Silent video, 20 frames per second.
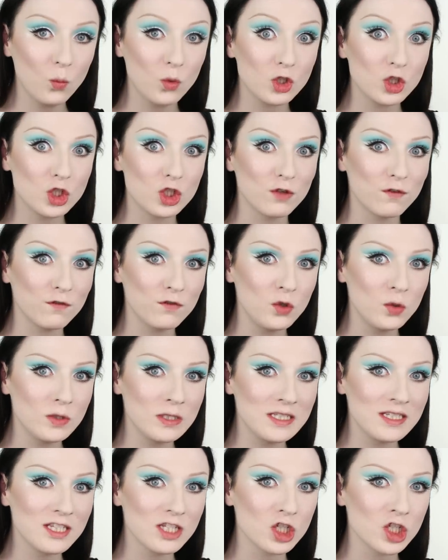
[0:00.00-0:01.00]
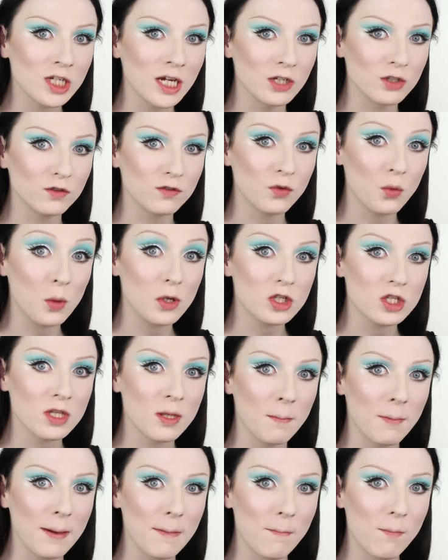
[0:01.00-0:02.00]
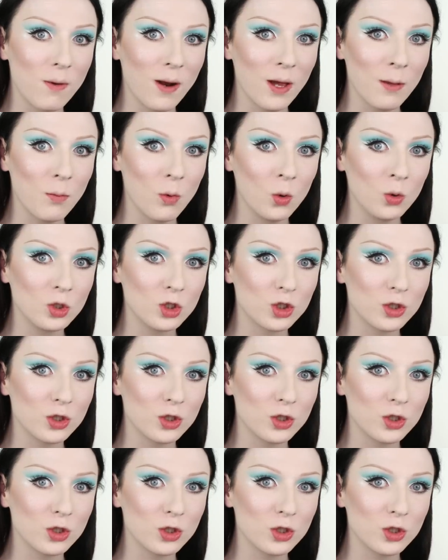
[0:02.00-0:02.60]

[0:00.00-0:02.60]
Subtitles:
which diffuses the shadow for which that my brow bone